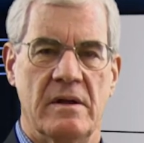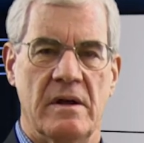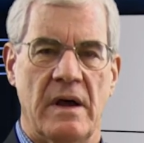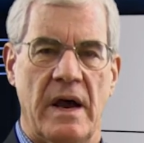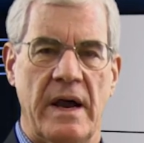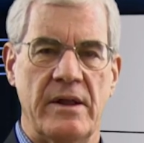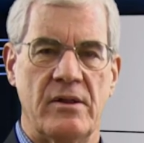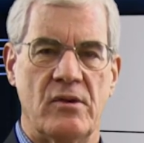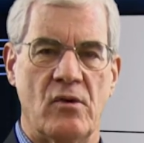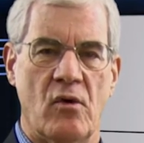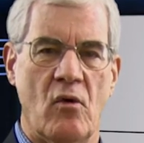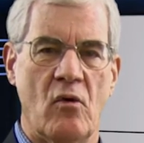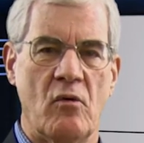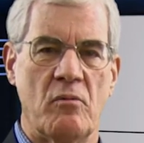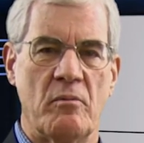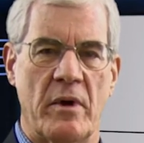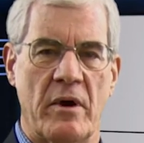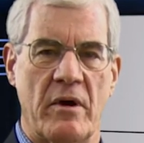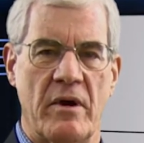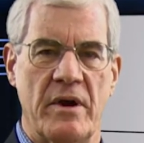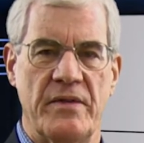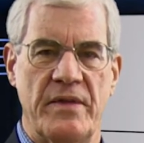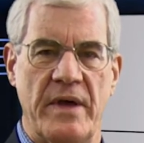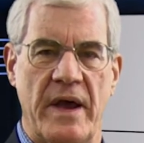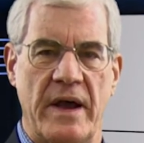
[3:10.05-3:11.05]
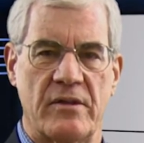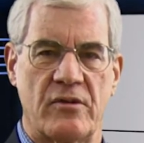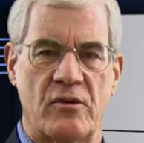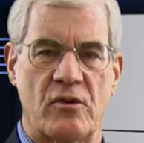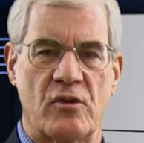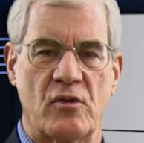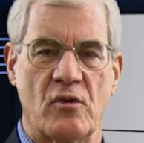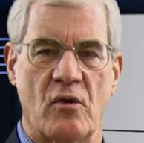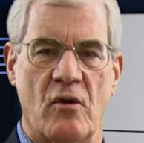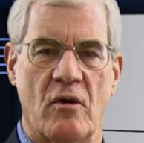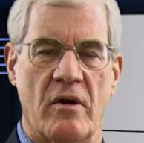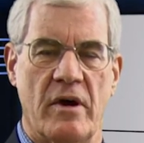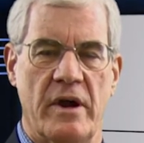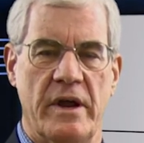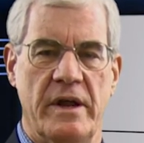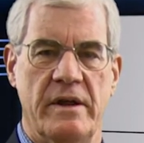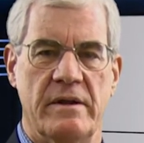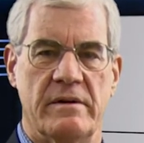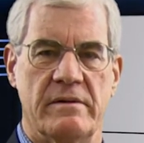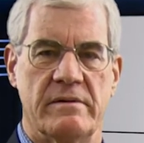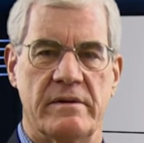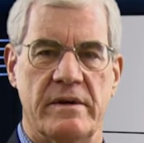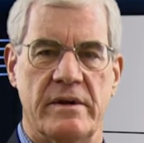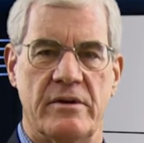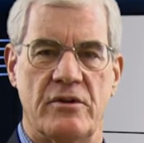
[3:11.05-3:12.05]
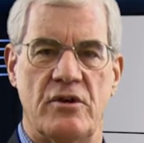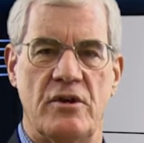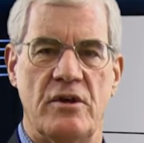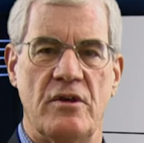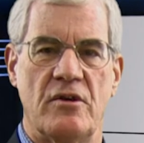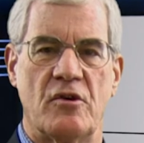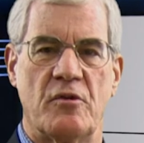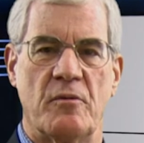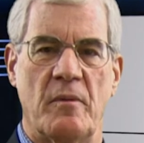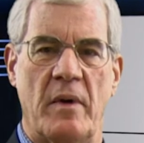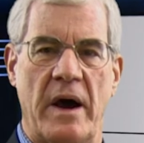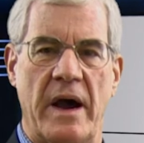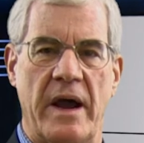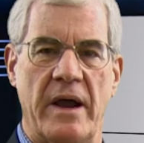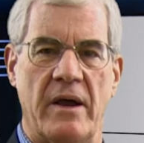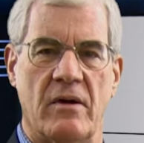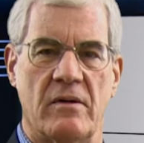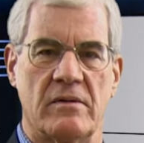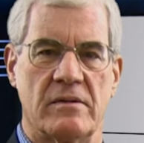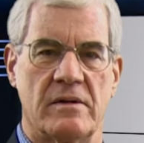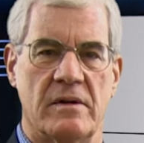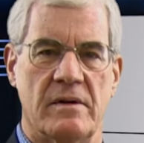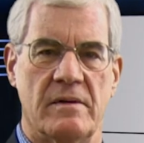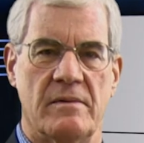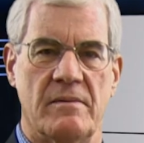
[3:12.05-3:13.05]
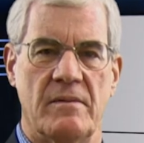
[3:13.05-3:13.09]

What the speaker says: I told Mary that story, and she smiled.